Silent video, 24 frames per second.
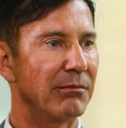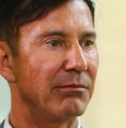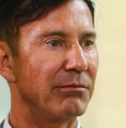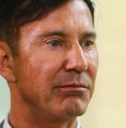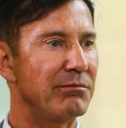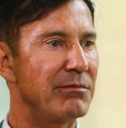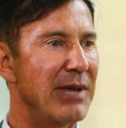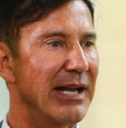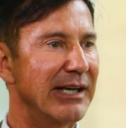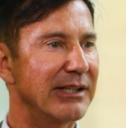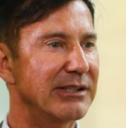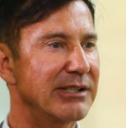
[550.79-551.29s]

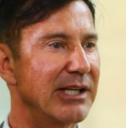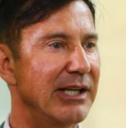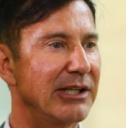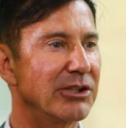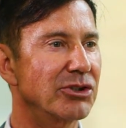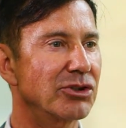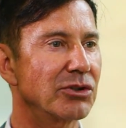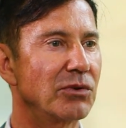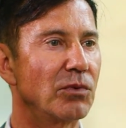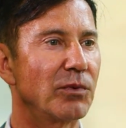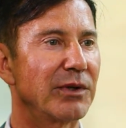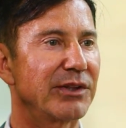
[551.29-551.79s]

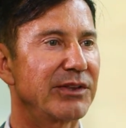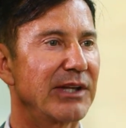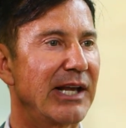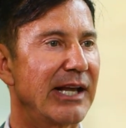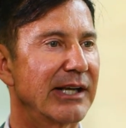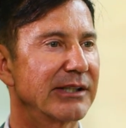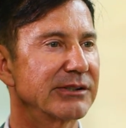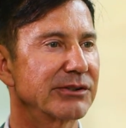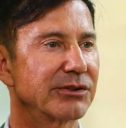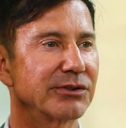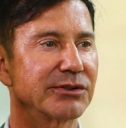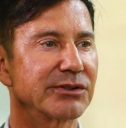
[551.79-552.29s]
meditation with
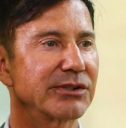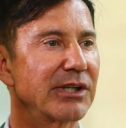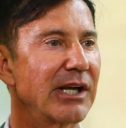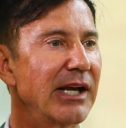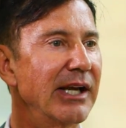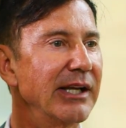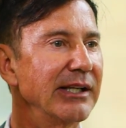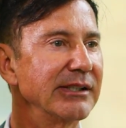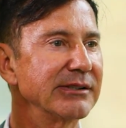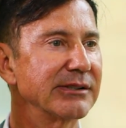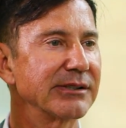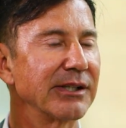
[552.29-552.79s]

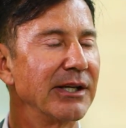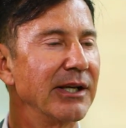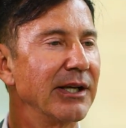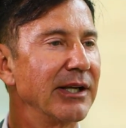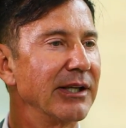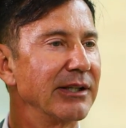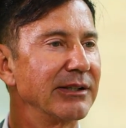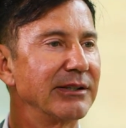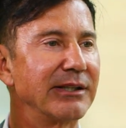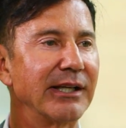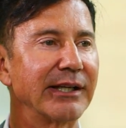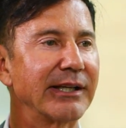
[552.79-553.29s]
exercise,
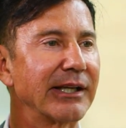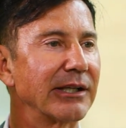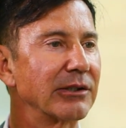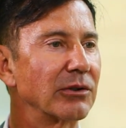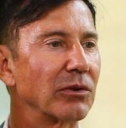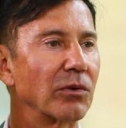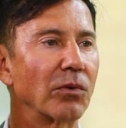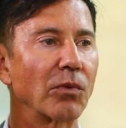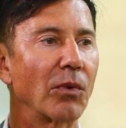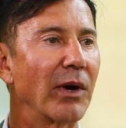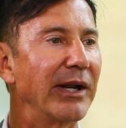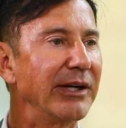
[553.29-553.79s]
they get
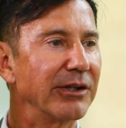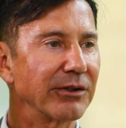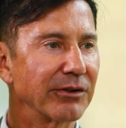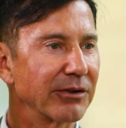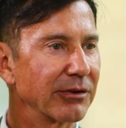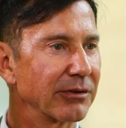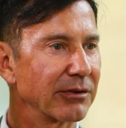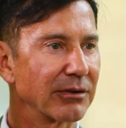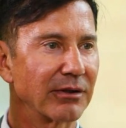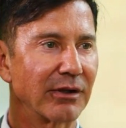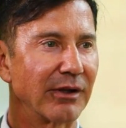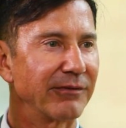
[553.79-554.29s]

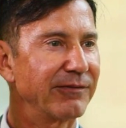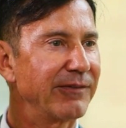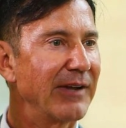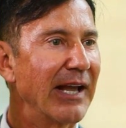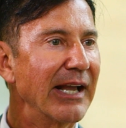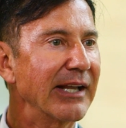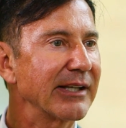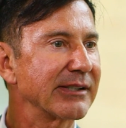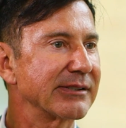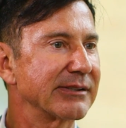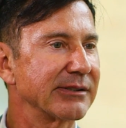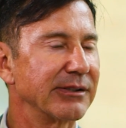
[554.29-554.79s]
greater
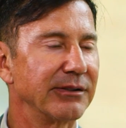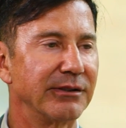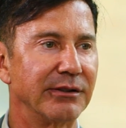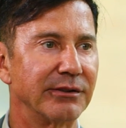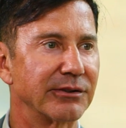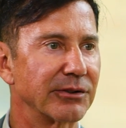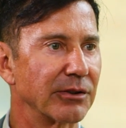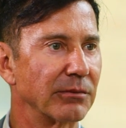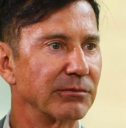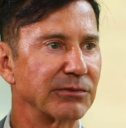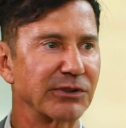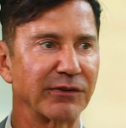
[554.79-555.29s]
effects in
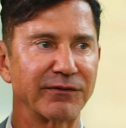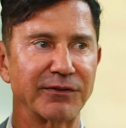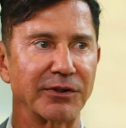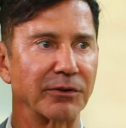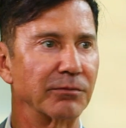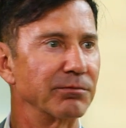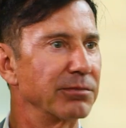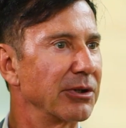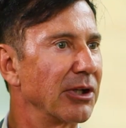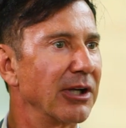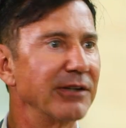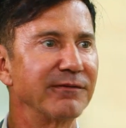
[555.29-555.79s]
terms of their
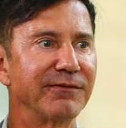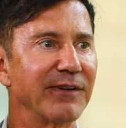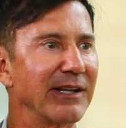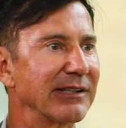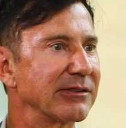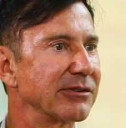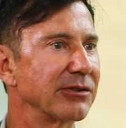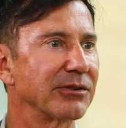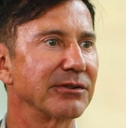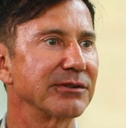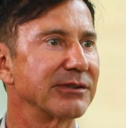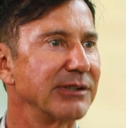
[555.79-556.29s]
blood
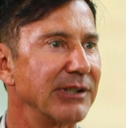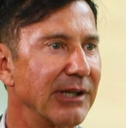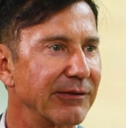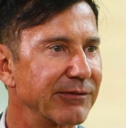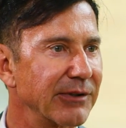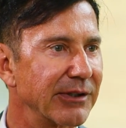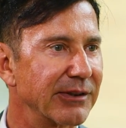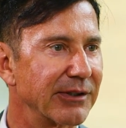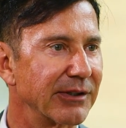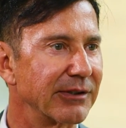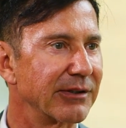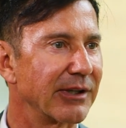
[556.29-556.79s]
vessels and
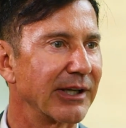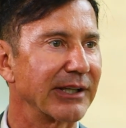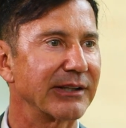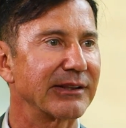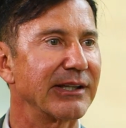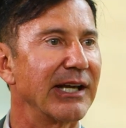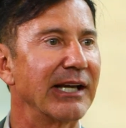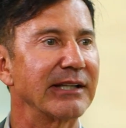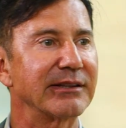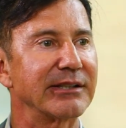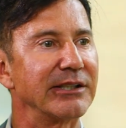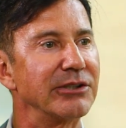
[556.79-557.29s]
everything like
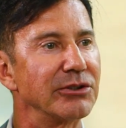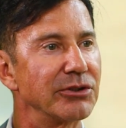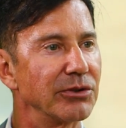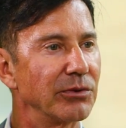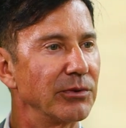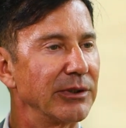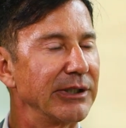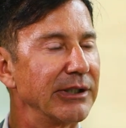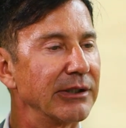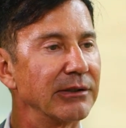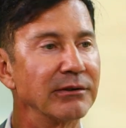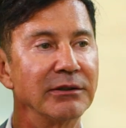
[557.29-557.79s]
that than
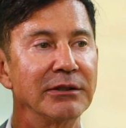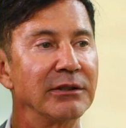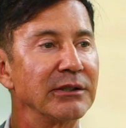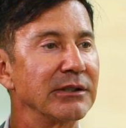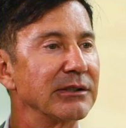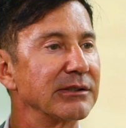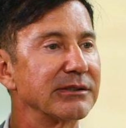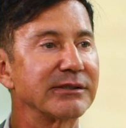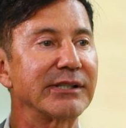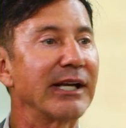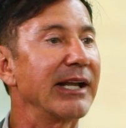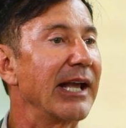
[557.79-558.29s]
doing,
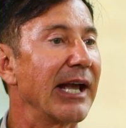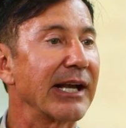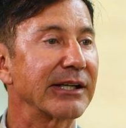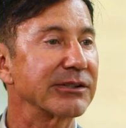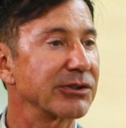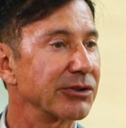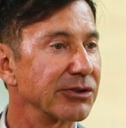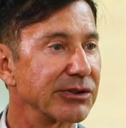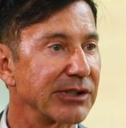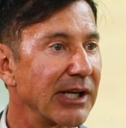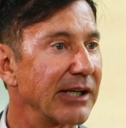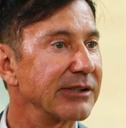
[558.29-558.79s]
say,
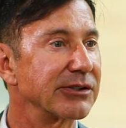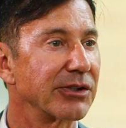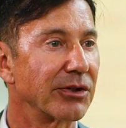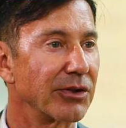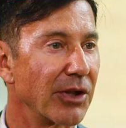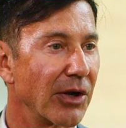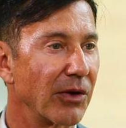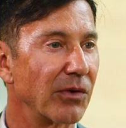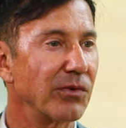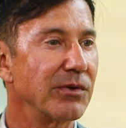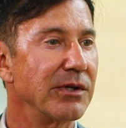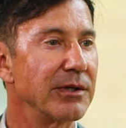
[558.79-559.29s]
exercise
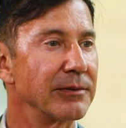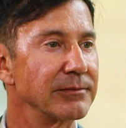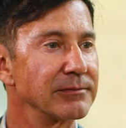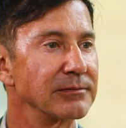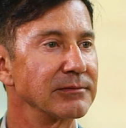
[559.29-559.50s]
alone?